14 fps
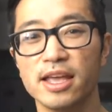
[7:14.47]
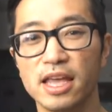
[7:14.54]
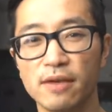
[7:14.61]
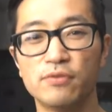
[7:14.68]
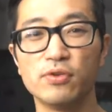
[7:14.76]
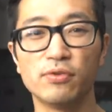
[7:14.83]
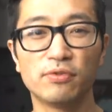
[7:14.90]

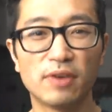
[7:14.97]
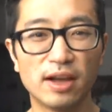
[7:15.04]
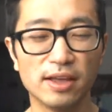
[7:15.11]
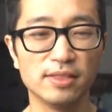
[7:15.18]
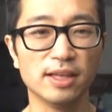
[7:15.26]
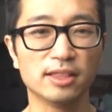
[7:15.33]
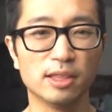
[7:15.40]
If you
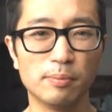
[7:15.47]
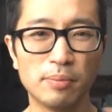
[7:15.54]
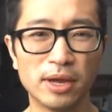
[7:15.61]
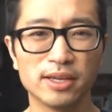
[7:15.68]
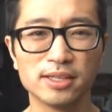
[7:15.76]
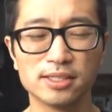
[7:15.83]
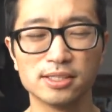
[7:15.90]
find that the
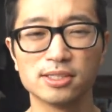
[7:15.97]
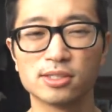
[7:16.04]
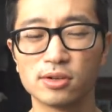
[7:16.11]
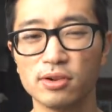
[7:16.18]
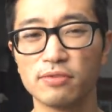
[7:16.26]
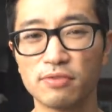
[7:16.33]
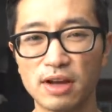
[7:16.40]
Pegasus
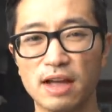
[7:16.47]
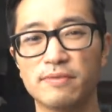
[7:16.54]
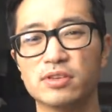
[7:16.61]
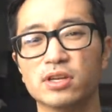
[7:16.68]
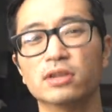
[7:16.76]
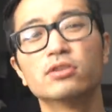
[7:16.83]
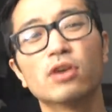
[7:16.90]
35
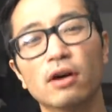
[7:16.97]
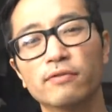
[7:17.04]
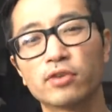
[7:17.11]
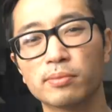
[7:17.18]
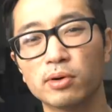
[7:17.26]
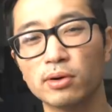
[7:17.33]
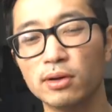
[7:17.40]
is
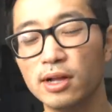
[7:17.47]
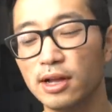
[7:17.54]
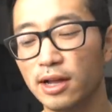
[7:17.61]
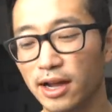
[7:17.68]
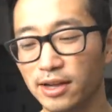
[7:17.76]
uncomfortable,